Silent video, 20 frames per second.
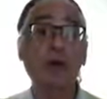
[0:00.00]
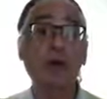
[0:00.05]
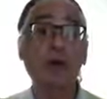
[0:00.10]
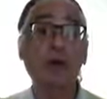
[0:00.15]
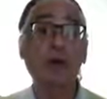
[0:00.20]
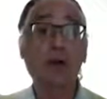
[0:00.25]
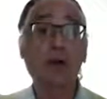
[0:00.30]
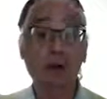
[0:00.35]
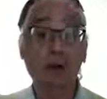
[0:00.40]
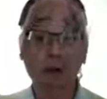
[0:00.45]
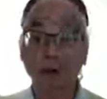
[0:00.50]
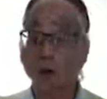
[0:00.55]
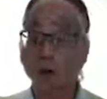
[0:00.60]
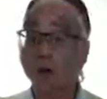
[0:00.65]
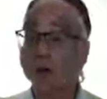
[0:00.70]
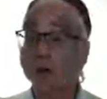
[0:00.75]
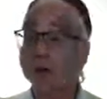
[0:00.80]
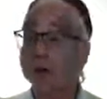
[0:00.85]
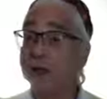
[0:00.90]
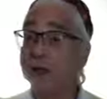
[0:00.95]

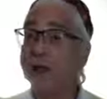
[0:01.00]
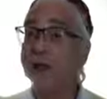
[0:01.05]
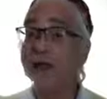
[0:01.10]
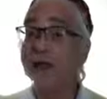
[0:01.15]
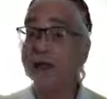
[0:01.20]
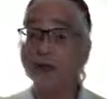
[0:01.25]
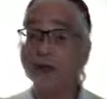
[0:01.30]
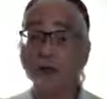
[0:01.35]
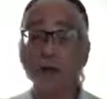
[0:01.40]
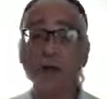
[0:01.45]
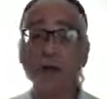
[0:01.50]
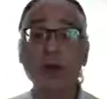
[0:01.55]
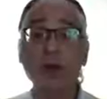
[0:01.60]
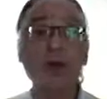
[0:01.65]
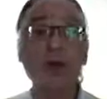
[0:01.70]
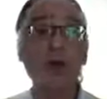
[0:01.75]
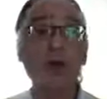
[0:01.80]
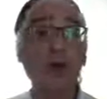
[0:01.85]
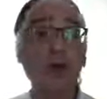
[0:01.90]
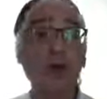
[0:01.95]
assimilate, and eliminate
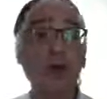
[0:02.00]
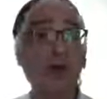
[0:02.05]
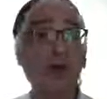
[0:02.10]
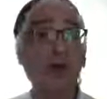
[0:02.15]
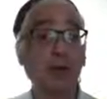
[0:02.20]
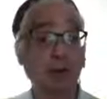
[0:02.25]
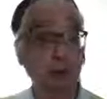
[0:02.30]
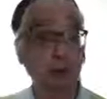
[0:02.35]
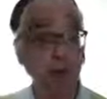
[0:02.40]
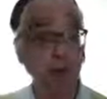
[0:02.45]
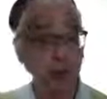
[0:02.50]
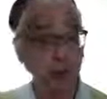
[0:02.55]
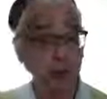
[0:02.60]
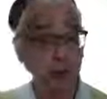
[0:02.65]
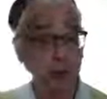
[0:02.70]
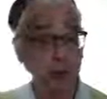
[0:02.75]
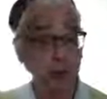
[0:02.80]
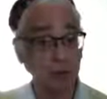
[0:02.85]
without immune burden,